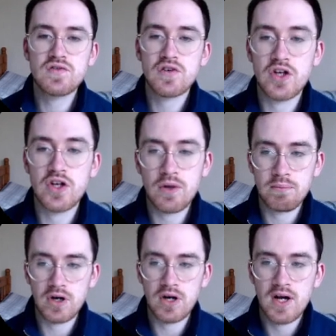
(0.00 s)
number
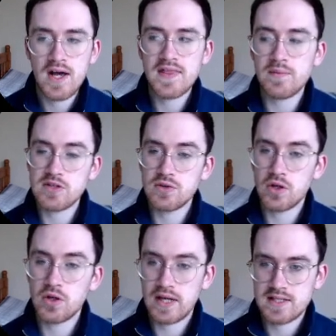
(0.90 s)
that we don't know
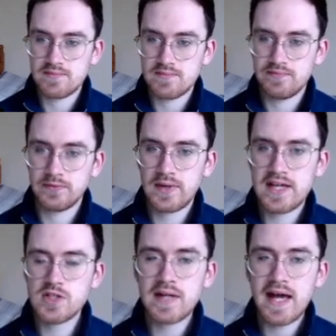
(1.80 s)
yet. Okay, so it
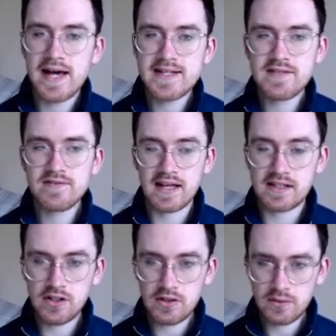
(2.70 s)
has a
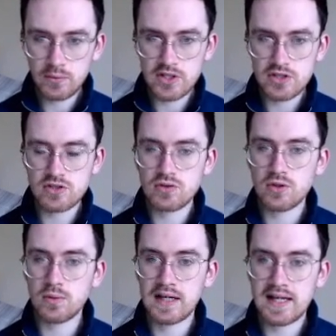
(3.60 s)
value, we just don't know what
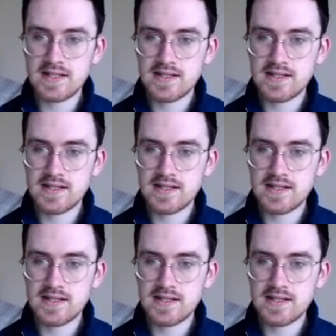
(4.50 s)
it is.